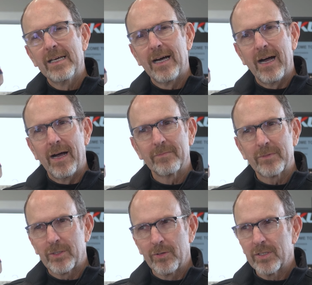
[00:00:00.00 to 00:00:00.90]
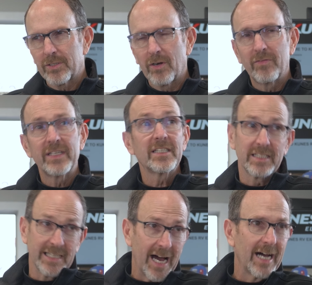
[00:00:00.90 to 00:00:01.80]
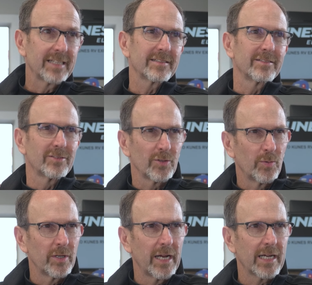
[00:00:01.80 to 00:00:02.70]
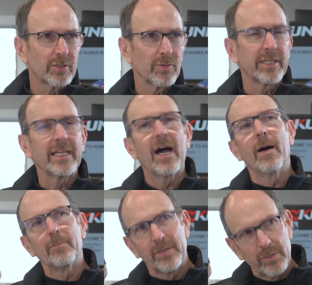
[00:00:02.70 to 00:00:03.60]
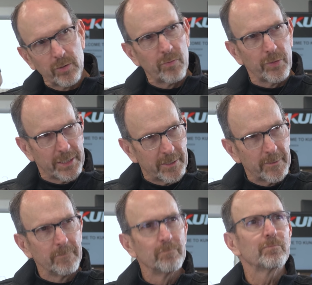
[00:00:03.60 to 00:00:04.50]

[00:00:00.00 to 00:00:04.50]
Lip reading: Kunes RV is not. So we're actually up year over year.